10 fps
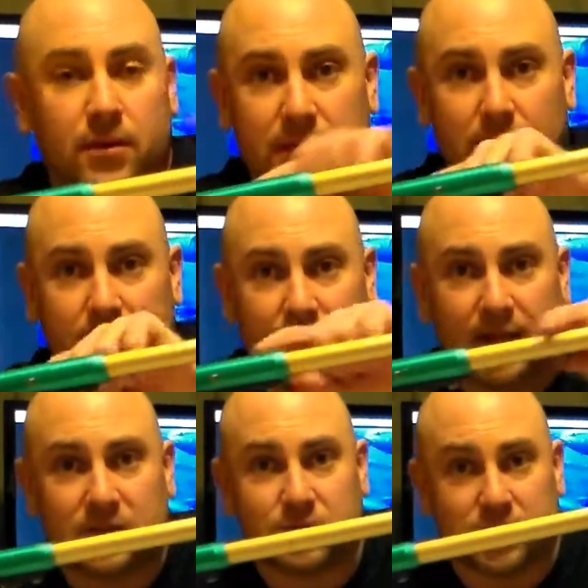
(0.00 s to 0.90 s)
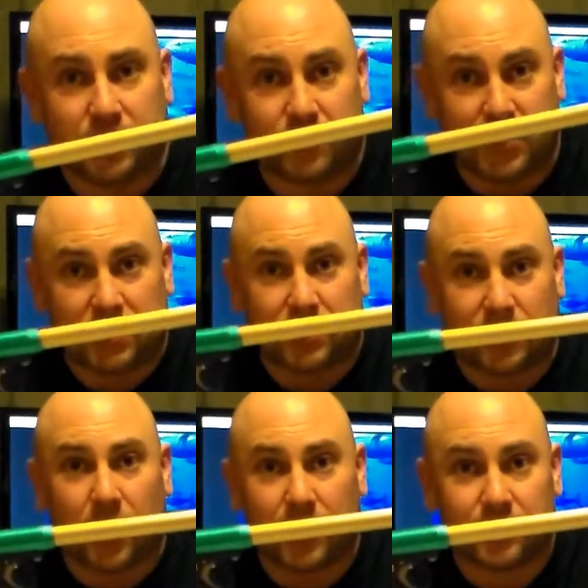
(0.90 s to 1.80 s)
Now the gas was going to be
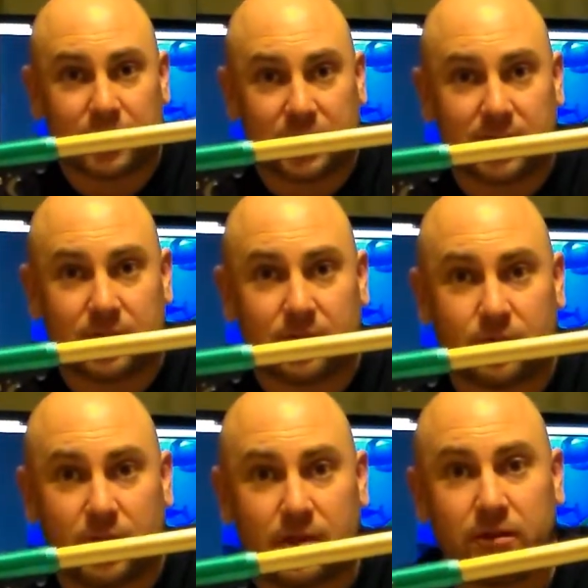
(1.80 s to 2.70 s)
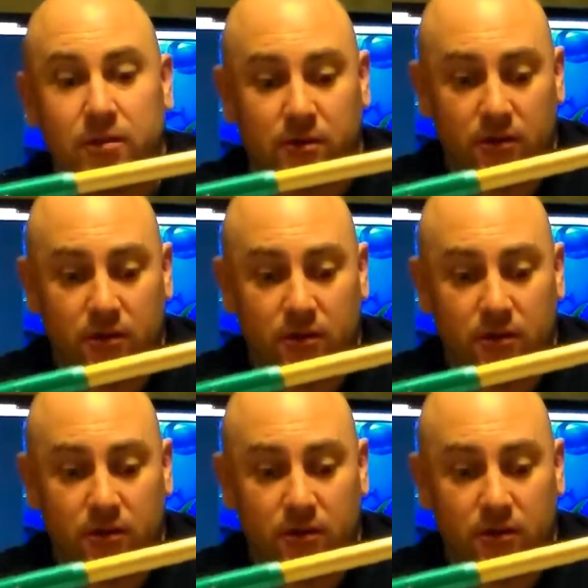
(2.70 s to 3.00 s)
caught up in here, right?